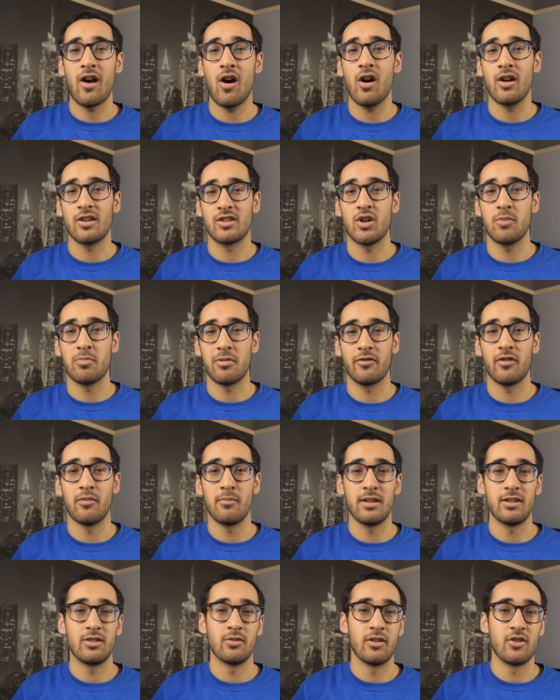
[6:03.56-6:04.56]
hard topic for
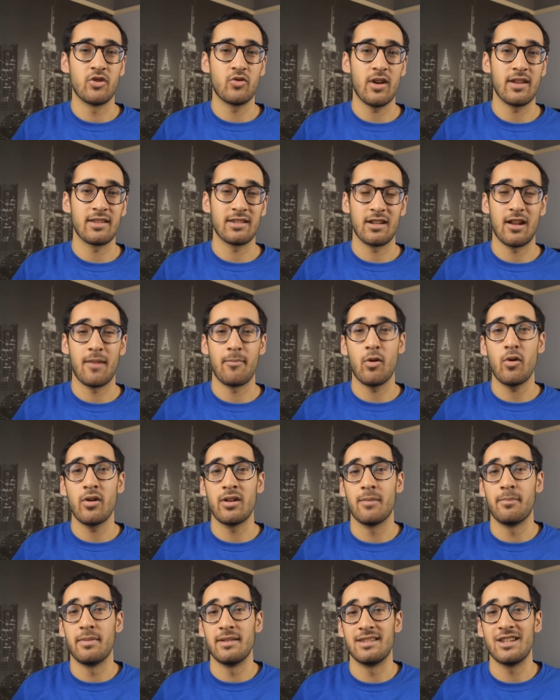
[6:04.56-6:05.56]
me to address, and I'm not in a
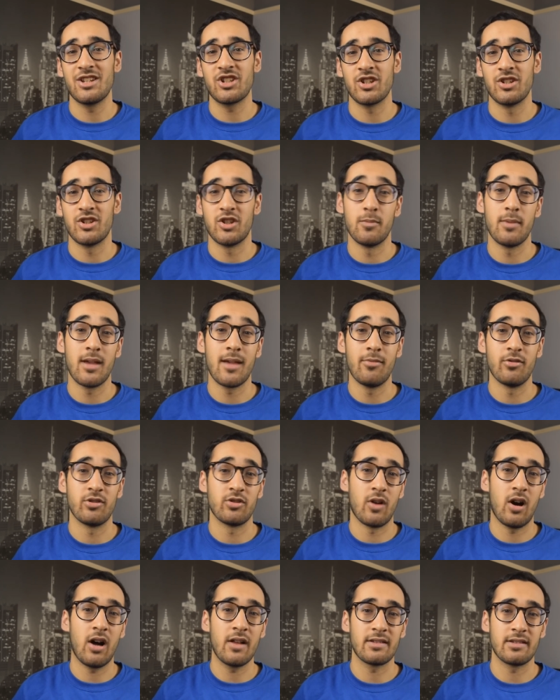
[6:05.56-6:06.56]
position to be able to
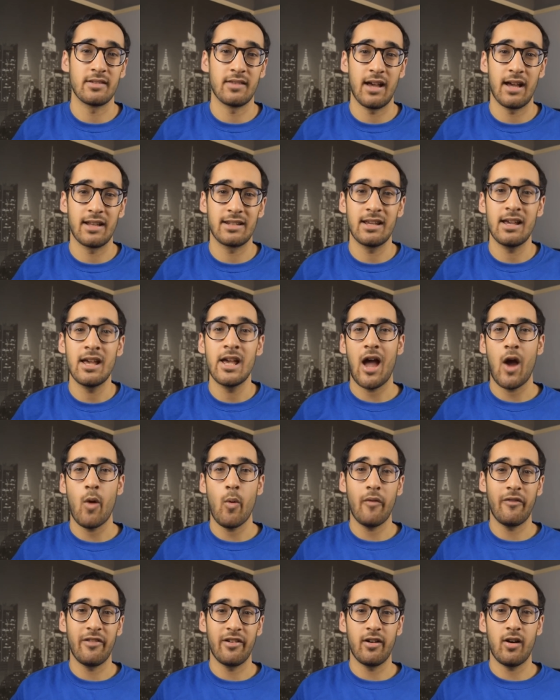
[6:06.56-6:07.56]
answer that.
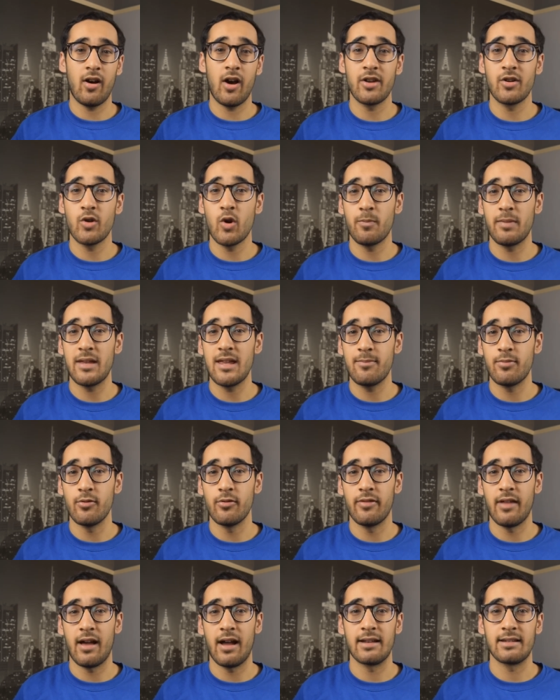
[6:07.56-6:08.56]
However, I know people
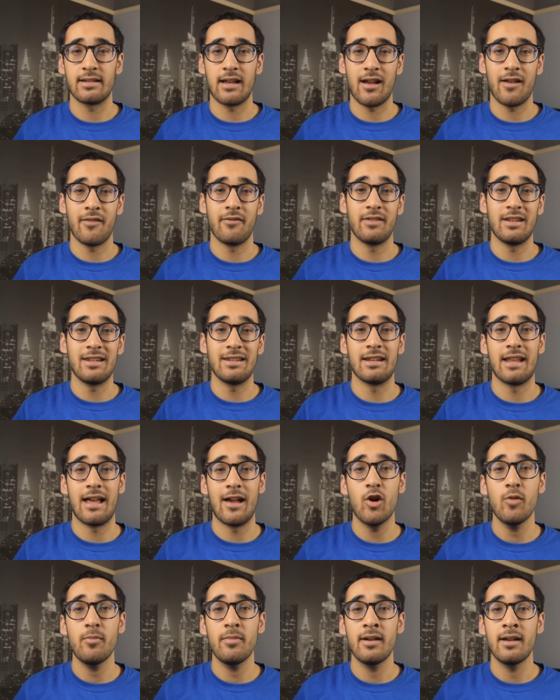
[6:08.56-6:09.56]
that have needed
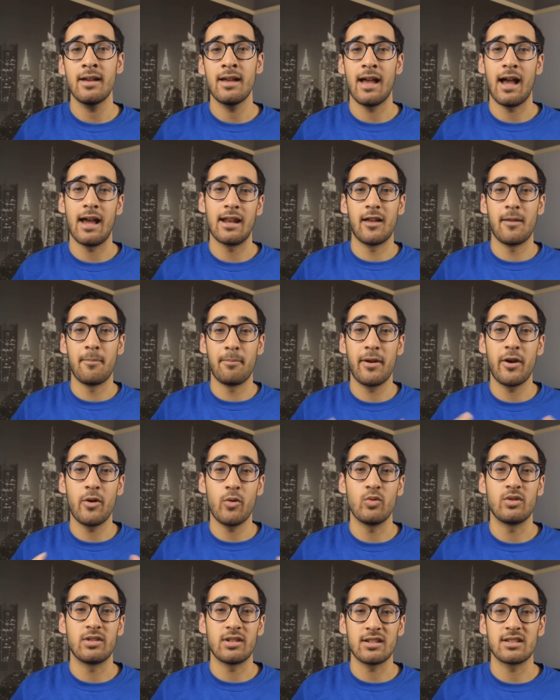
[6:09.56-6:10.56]
help and Imperial
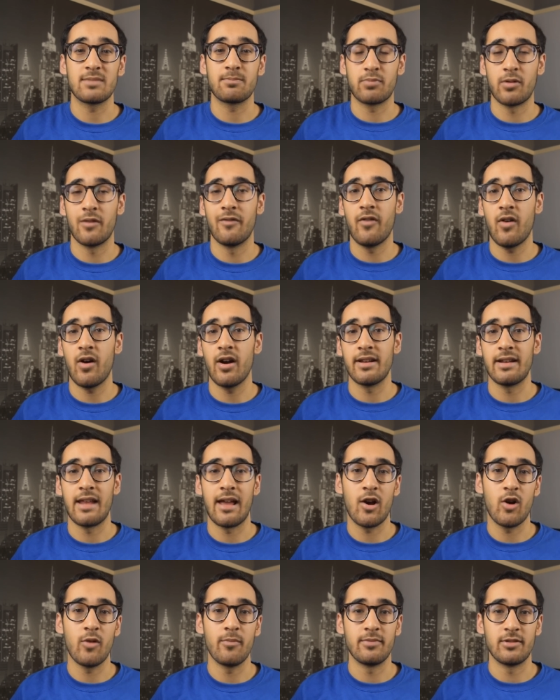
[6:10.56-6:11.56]
does provide
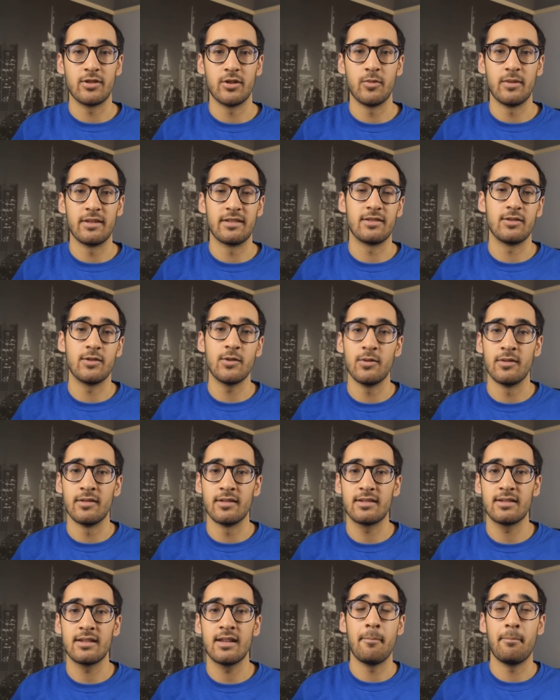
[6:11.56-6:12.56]
help to its
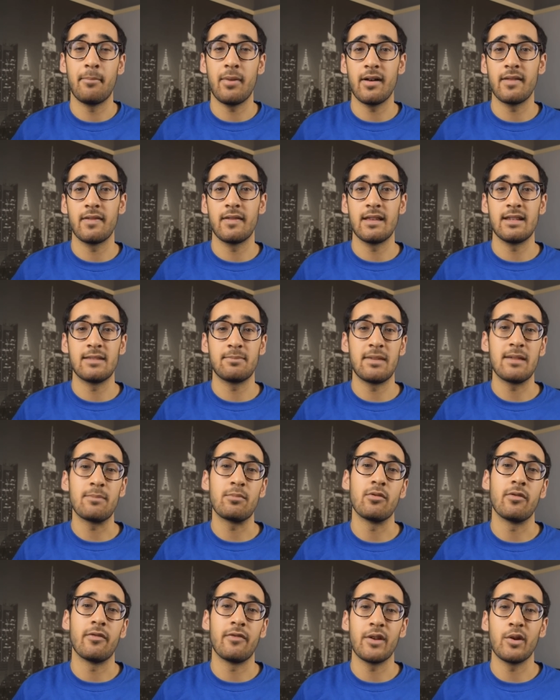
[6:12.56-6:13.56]
students, but these
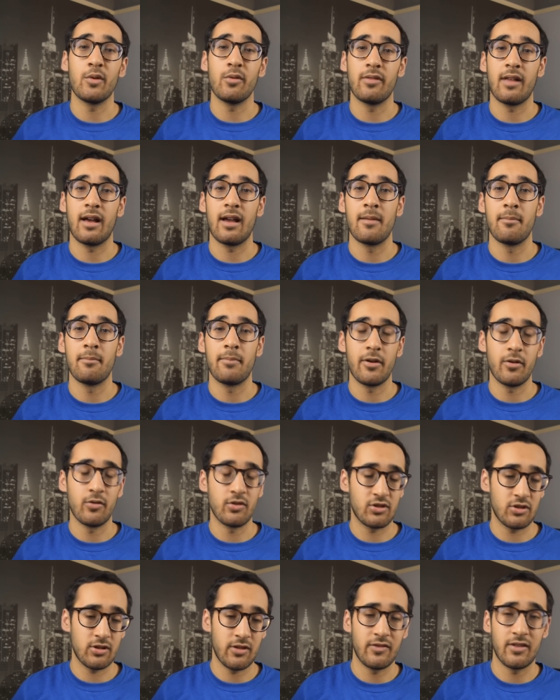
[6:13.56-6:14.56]
people feel that Imperial
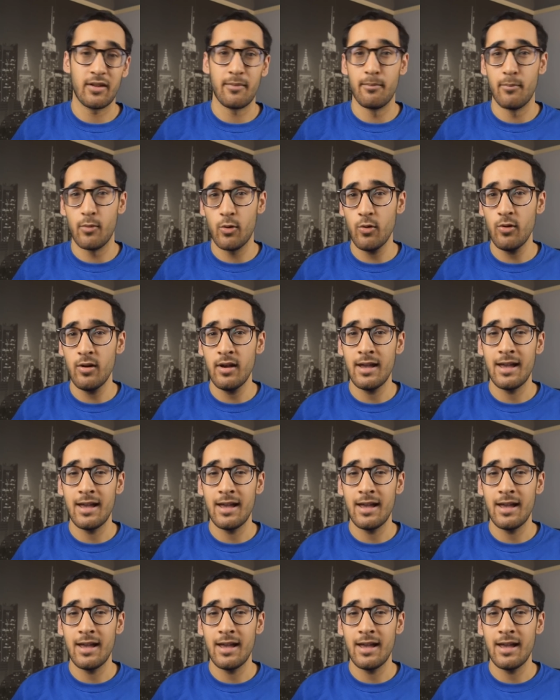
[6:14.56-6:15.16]
should have done more